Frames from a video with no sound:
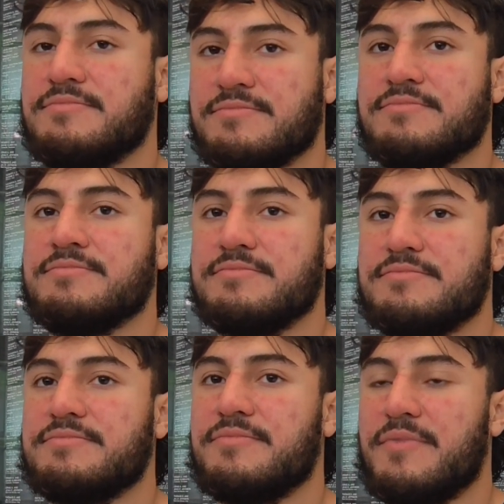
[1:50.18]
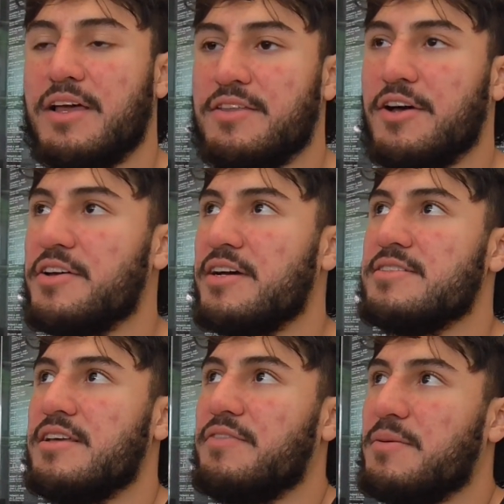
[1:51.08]
Mm-hmm. No, yeah,
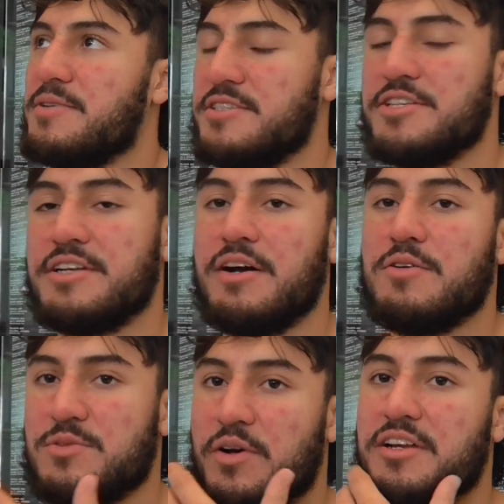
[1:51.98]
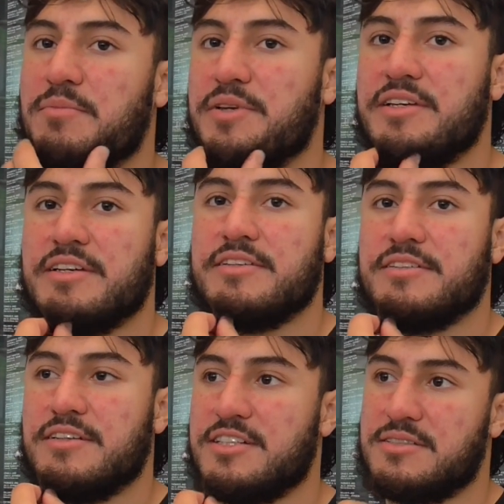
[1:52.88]
it's definitely a position I always wanted to be in,
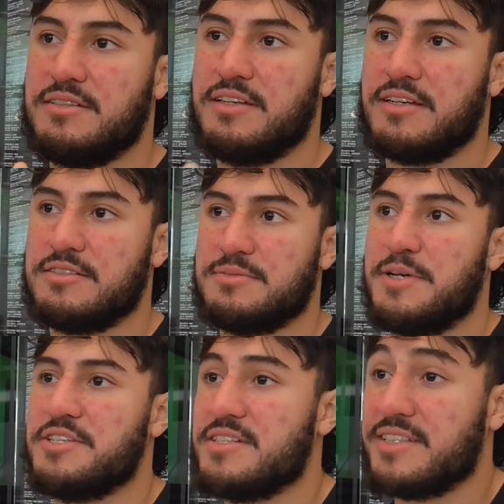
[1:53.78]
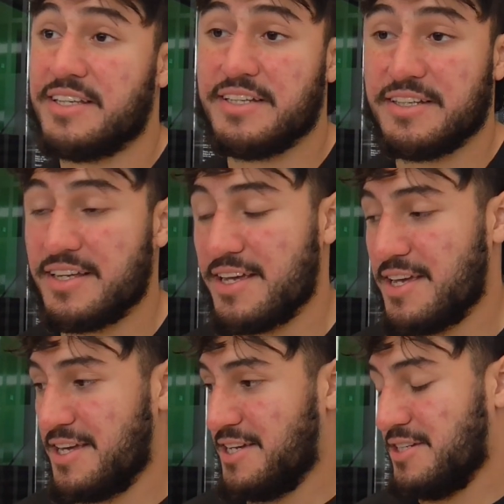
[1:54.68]
especially as a kid.
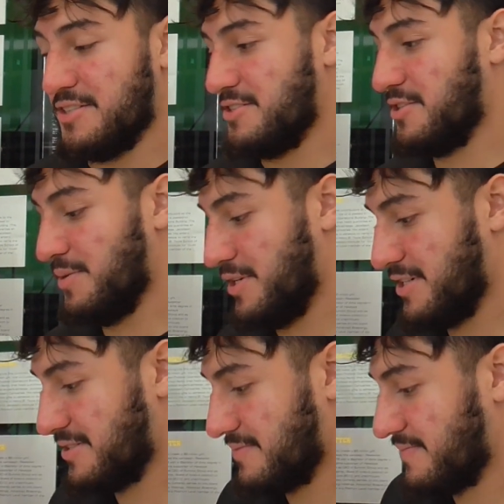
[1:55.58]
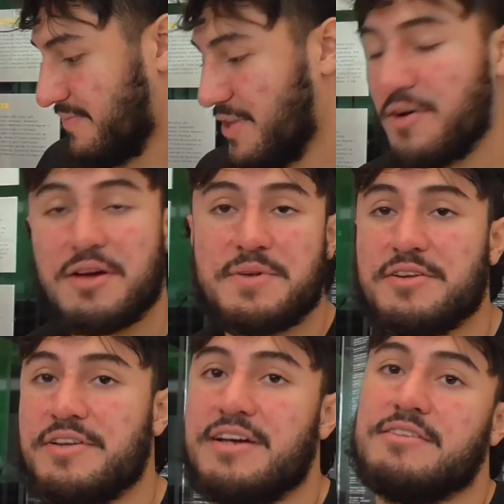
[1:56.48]
So, I'm
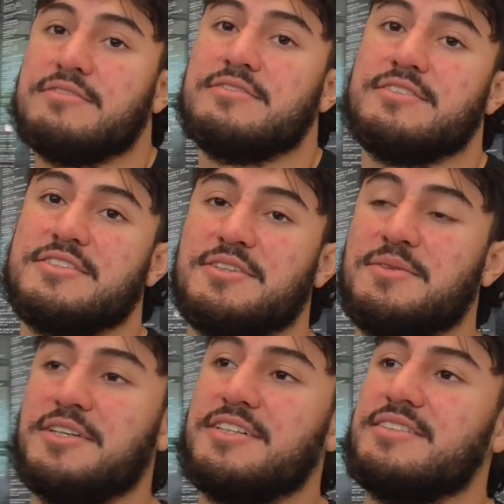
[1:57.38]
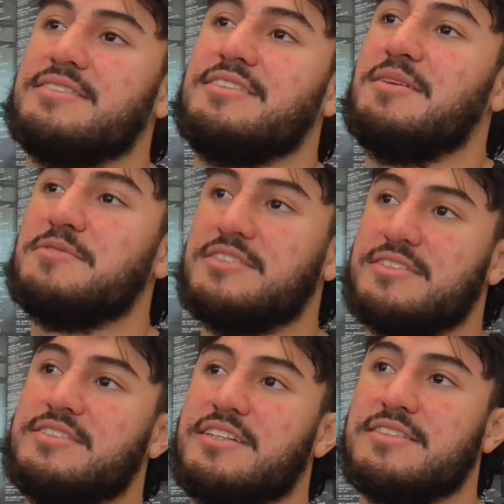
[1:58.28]
here now. So, I'm
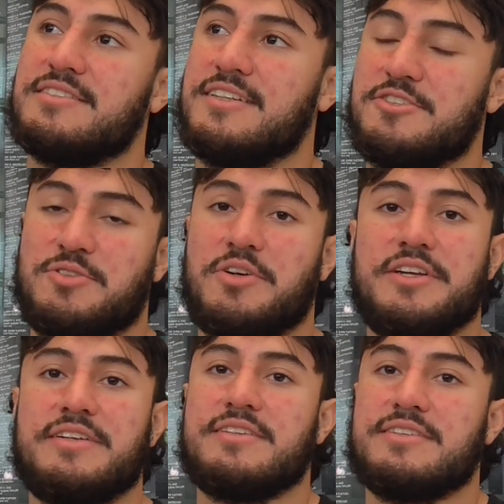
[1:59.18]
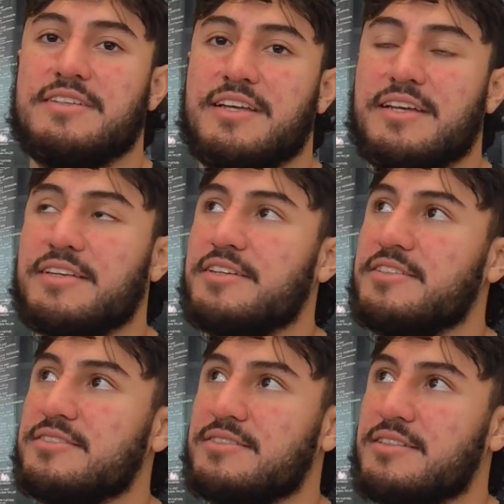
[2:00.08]
just enjoying it. And
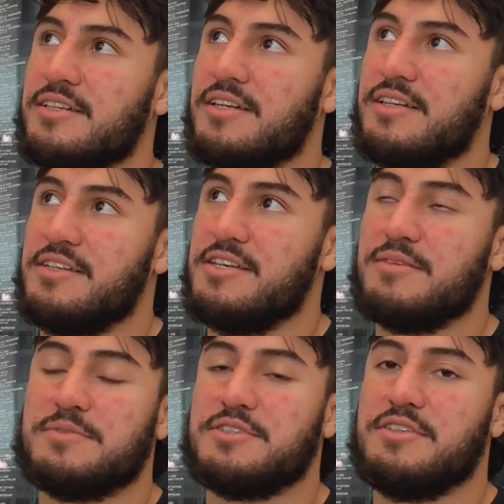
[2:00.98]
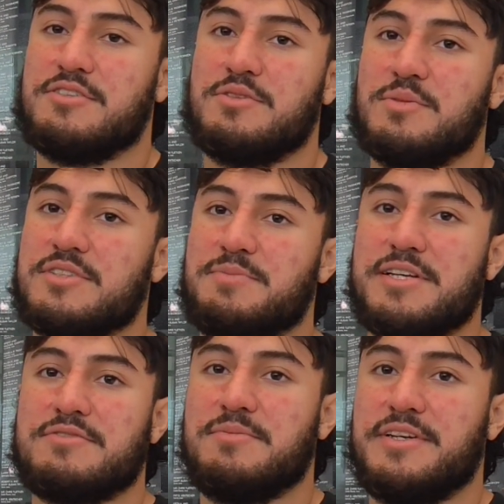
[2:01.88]
I'm just going to do what's
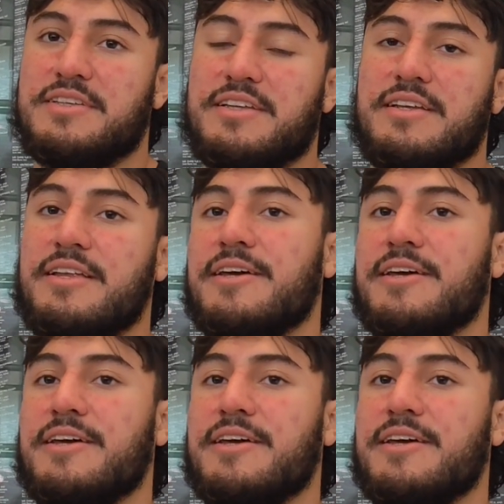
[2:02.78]
best for me at the end of the